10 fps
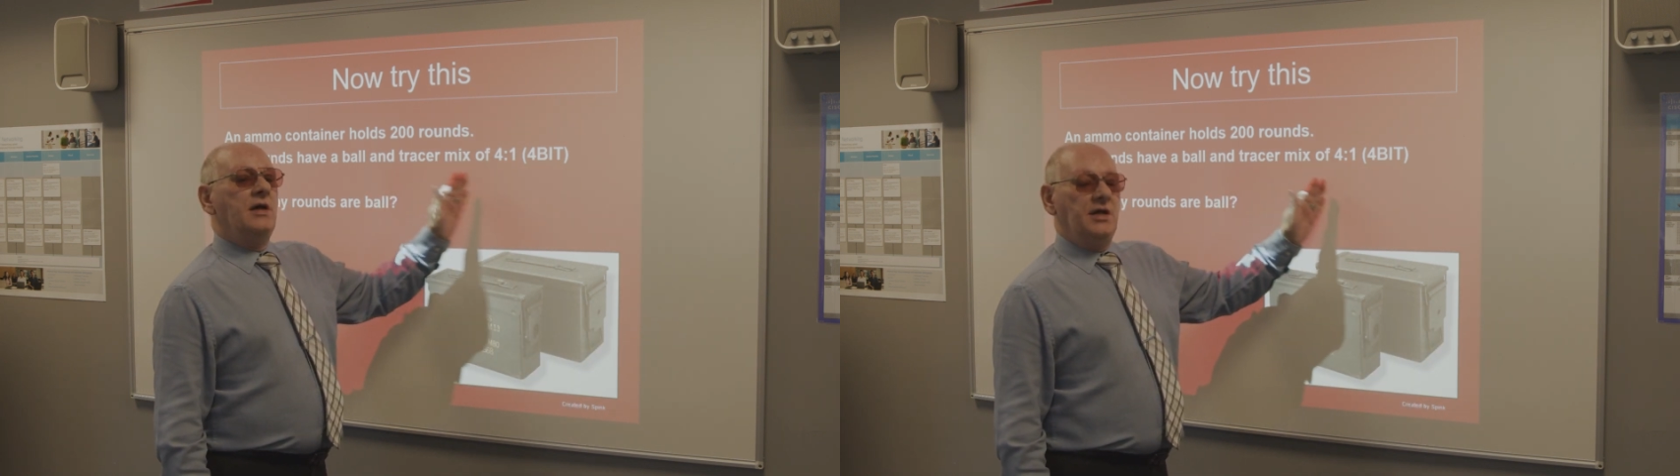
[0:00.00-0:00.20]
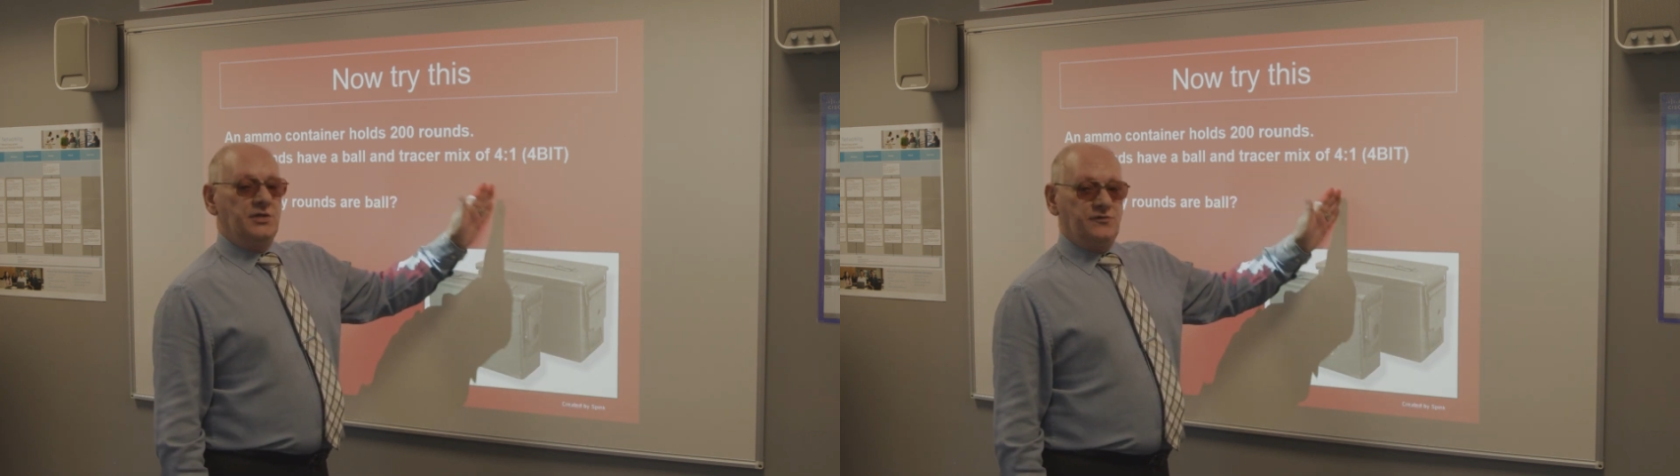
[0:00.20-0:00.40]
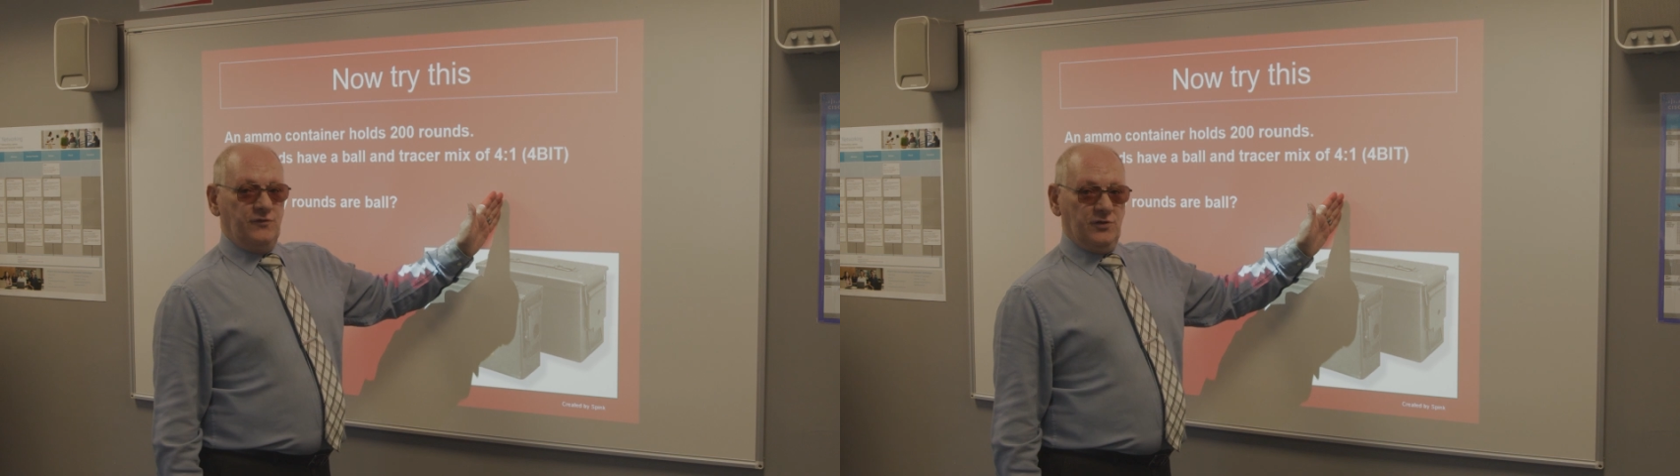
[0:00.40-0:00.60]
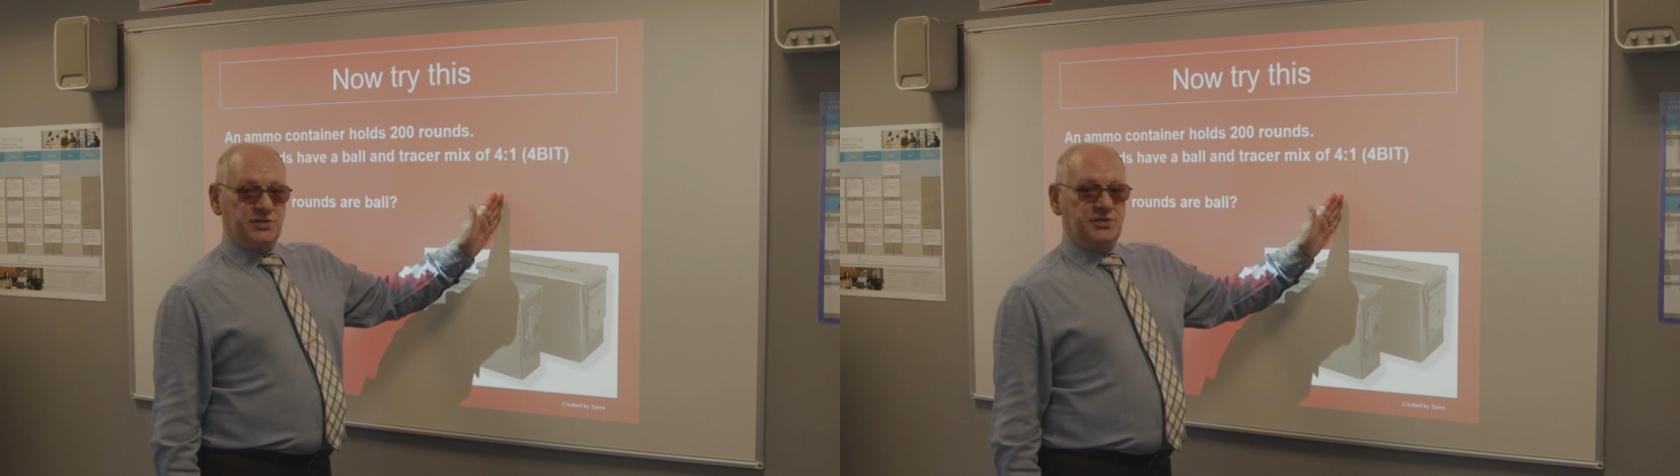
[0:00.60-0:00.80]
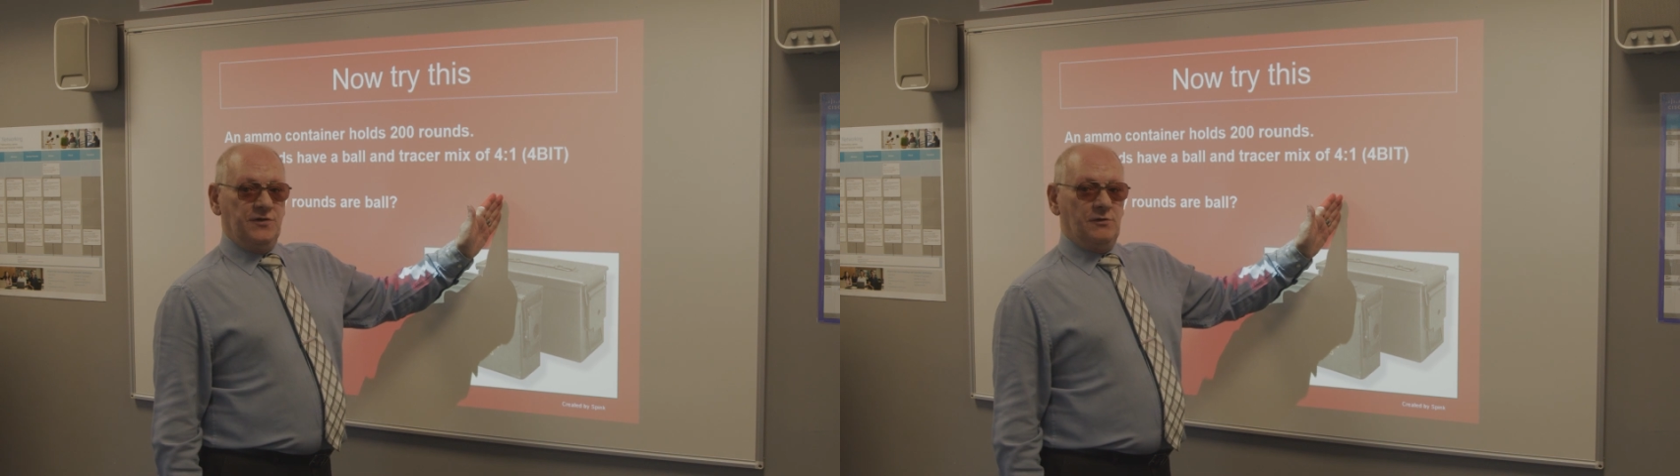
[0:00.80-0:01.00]
is
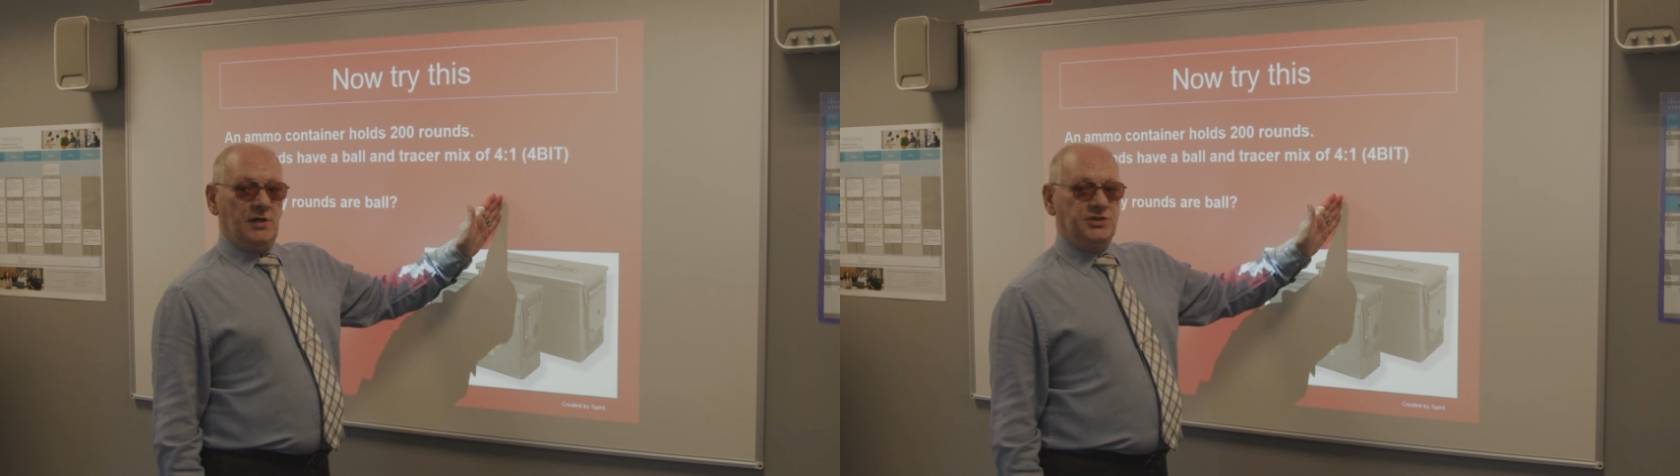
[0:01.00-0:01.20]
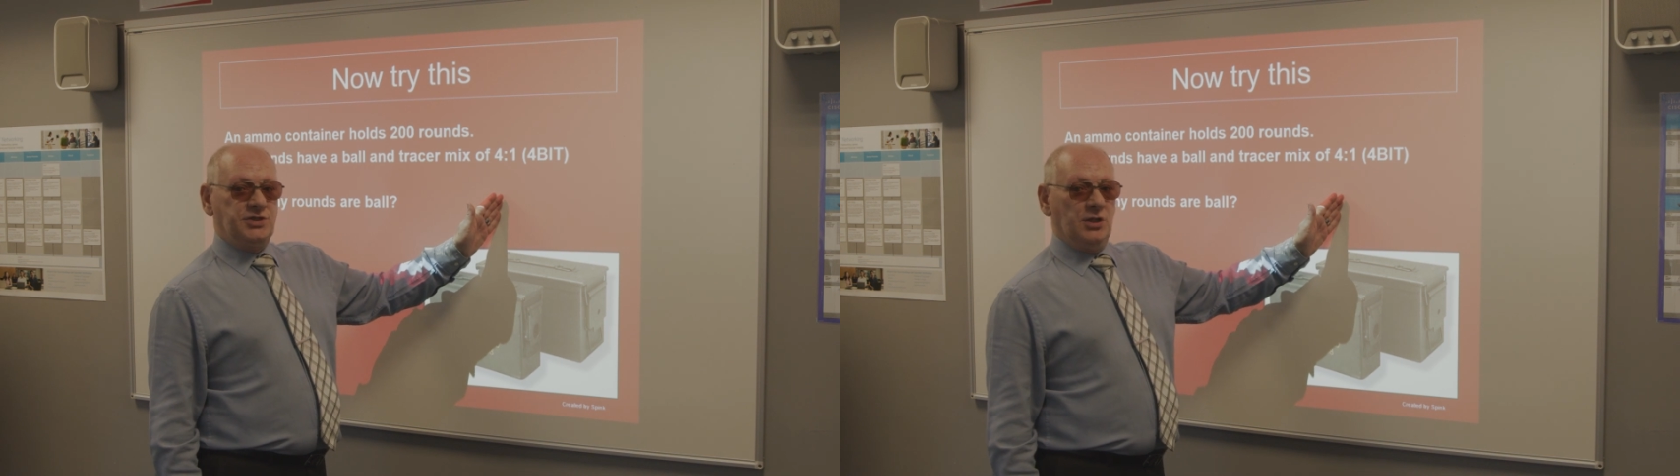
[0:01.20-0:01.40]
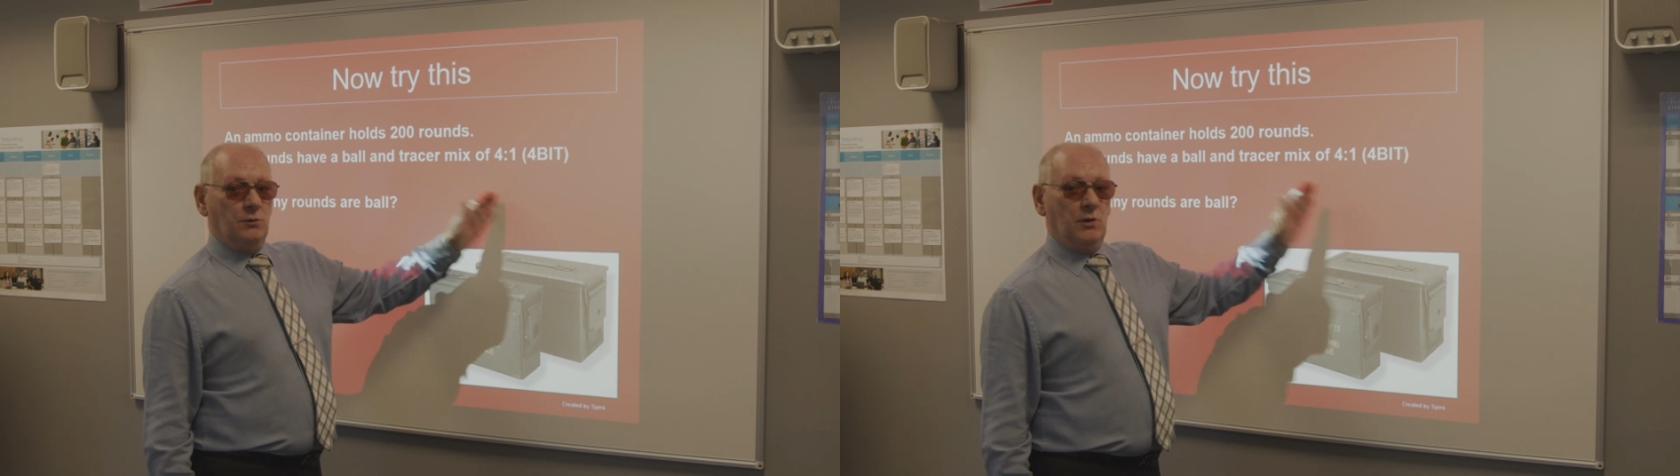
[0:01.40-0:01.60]
first in the ratio.